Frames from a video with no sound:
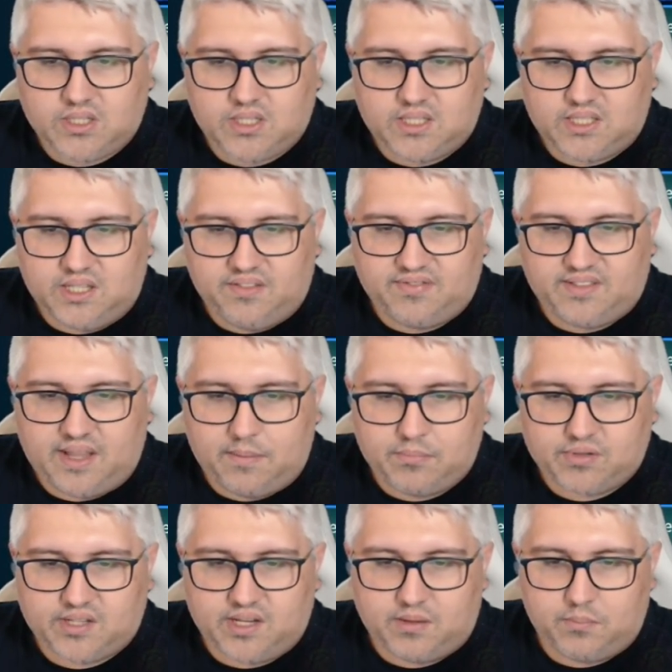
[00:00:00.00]
receive
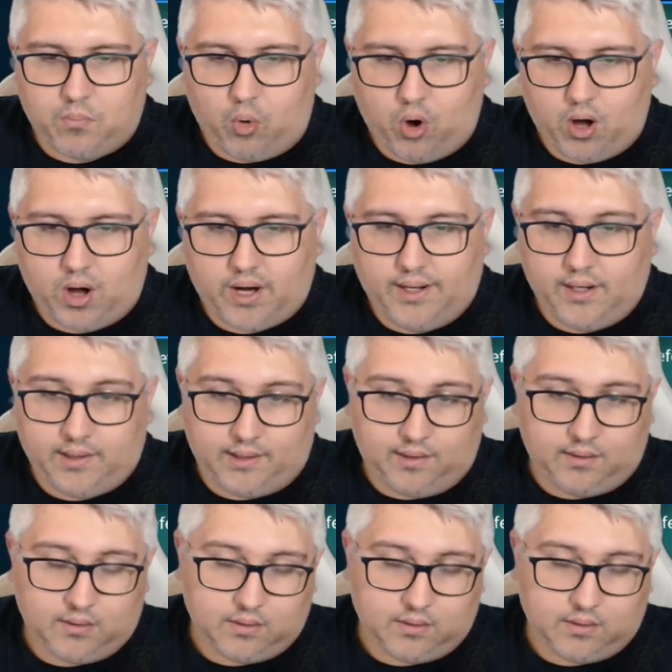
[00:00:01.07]
10% more healing.